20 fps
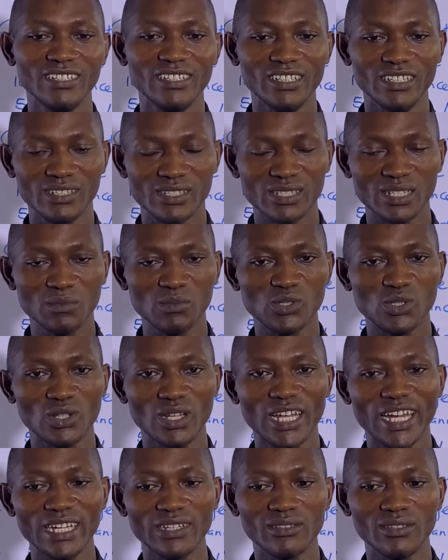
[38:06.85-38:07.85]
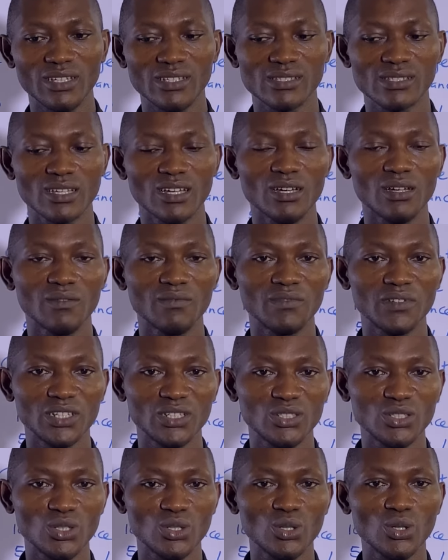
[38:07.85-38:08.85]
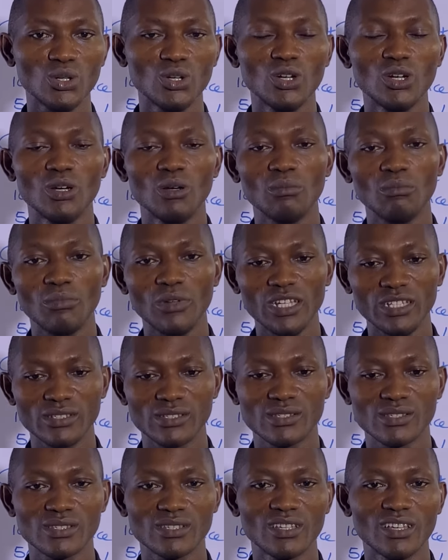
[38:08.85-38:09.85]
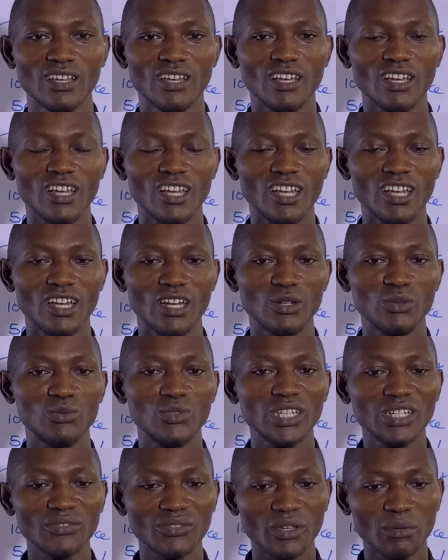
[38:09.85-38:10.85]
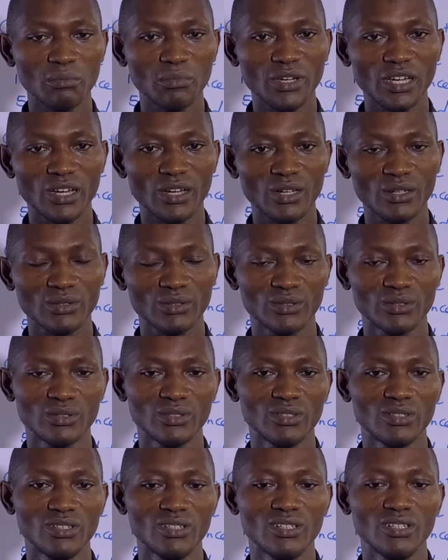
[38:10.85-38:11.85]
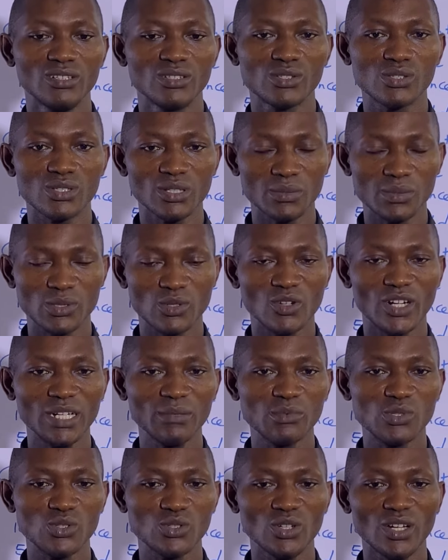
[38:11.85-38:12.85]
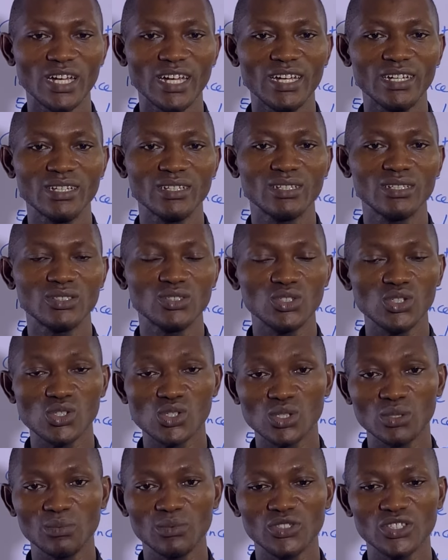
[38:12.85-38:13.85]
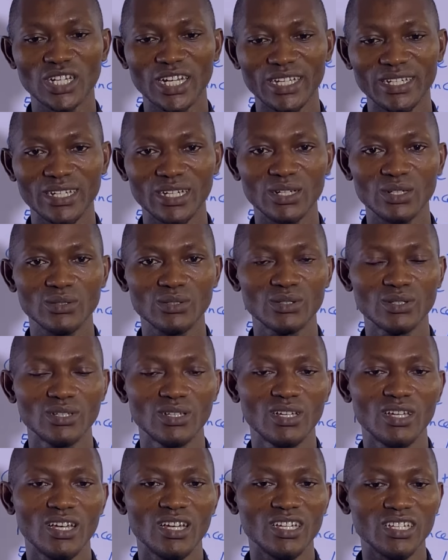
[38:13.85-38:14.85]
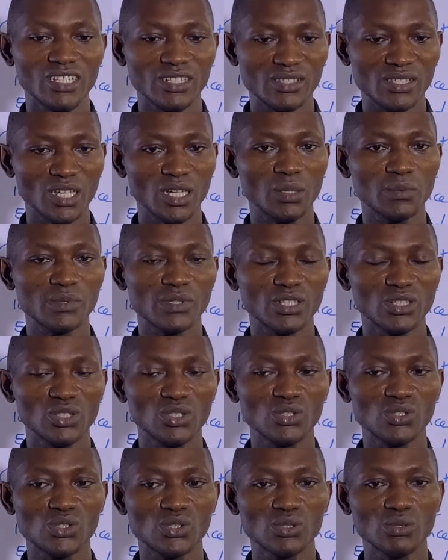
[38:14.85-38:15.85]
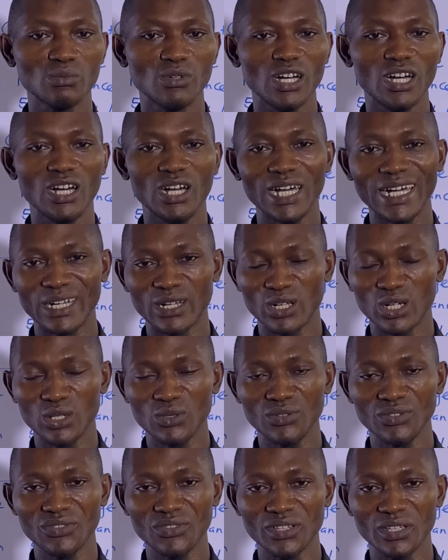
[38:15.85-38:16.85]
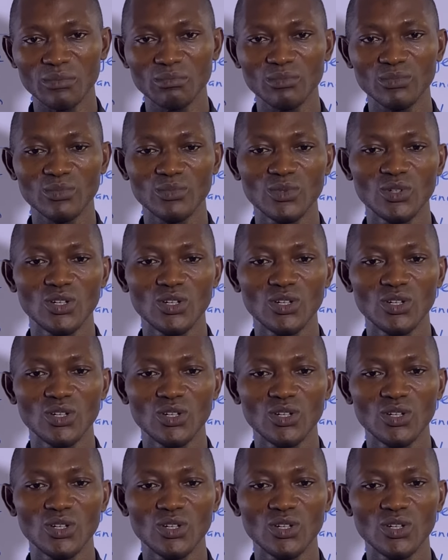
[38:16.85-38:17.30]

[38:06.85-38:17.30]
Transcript: It seems you like this video. Please ring the bell, subscribe to our YouTube channel. It helps the YouTube algorithm.